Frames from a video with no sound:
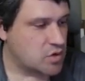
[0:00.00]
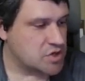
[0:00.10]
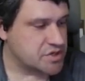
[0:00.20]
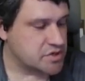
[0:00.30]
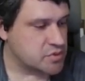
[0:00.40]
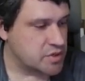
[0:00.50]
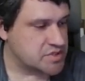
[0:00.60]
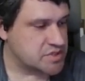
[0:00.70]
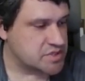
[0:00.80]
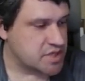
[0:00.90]
Question your
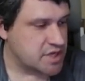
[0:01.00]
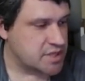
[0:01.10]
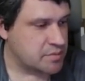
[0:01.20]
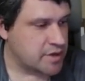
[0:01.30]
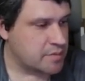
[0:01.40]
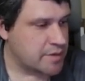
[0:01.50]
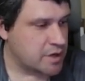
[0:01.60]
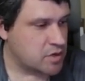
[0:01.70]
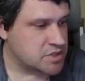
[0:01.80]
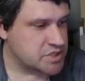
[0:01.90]
choices. The player may
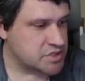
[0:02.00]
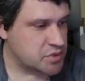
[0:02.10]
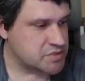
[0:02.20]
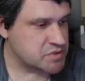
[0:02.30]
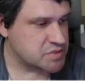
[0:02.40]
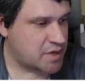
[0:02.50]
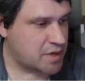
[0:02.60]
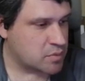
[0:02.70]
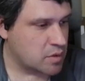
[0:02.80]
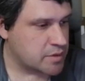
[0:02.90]
question the choice,
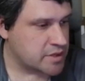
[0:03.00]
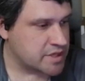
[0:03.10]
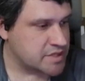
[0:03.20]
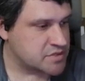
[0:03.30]
respond appropriately.